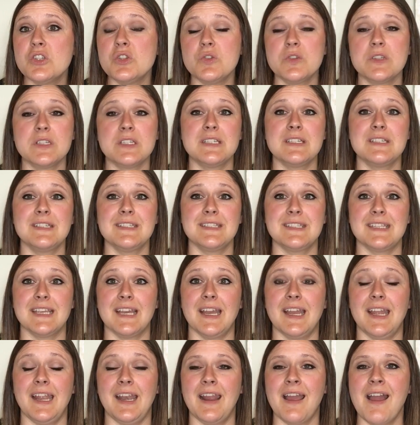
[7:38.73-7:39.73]
you get to
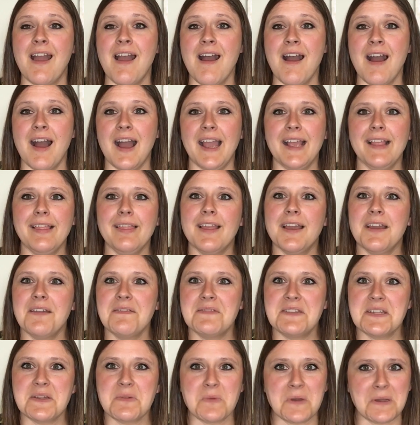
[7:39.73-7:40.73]
decide. I
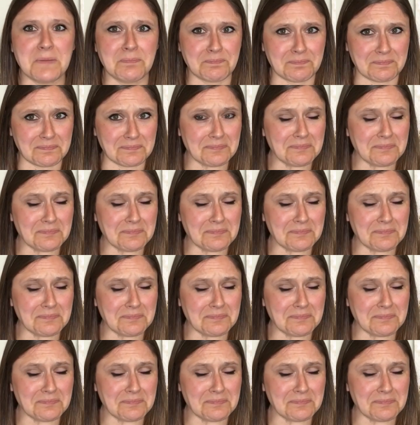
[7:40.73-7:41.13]
loved it when